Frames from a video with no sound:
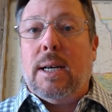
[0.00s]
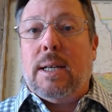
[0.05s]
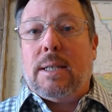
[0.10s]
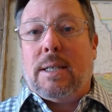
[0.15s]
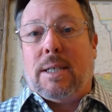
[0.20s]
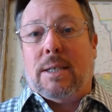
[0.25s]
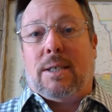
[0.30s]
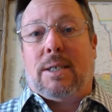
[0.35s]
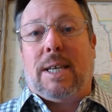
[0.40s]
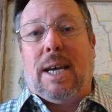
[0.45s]

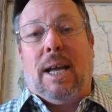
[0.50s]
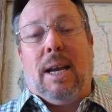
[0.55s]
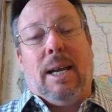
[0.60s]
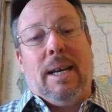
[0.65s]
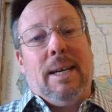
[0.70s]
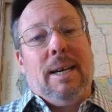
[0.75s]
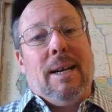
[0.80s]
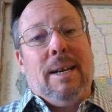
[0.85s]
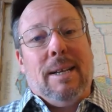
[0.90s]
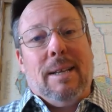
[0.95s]
to
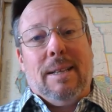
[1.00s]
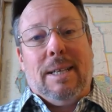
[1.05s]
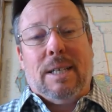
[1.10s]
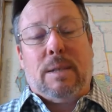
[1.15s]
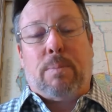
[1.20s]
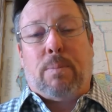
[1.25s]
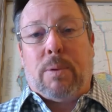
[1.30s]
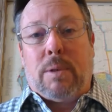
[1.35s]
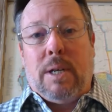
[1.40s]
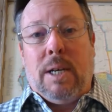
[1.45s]
selling this
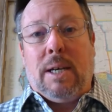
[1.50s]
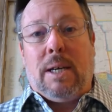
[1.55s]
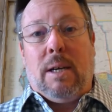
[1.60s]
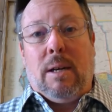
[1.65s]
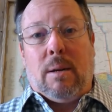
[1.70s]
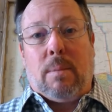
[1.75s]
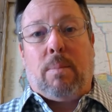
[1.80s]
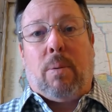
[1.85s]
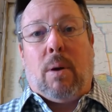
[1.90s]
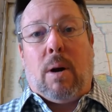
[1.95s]

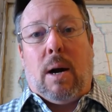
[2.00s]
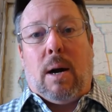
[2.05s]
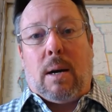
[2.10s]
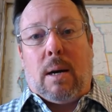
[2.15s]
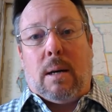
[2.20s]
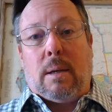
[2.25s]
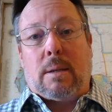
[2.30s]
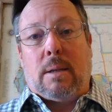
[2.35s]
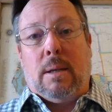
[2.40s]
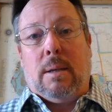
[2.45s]
particular
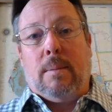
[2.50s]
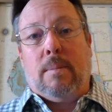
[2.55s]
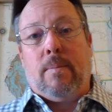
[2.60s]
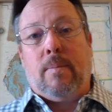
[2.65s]
product.